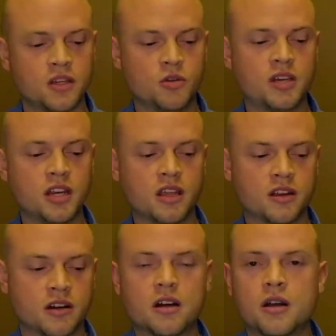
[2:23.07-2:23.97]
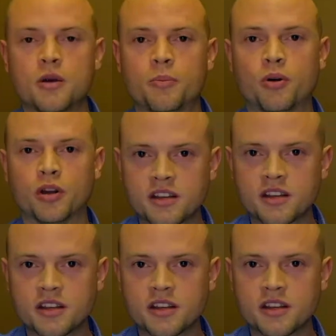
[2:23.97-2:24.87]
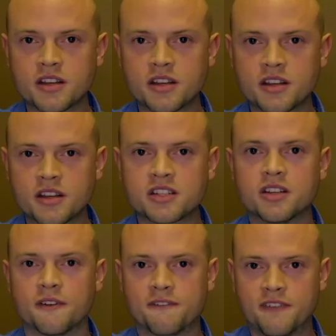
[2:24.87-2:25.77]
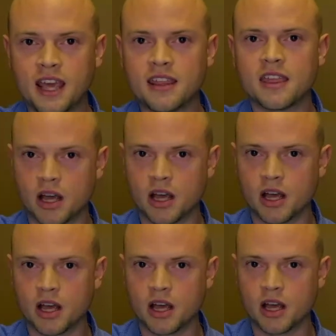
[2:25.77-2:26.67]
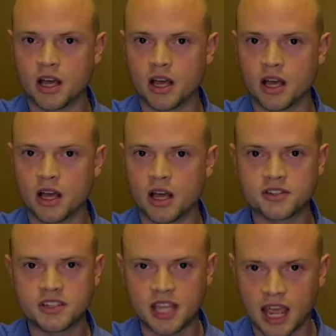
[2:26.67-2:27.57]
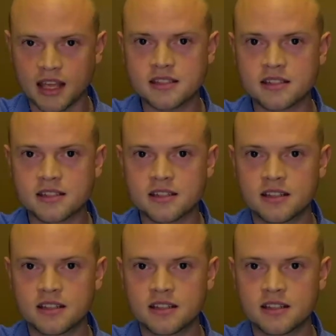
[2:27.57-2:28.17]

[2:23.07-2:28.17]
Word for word: You can either put your trust, your faith, and your health in someone else's hands,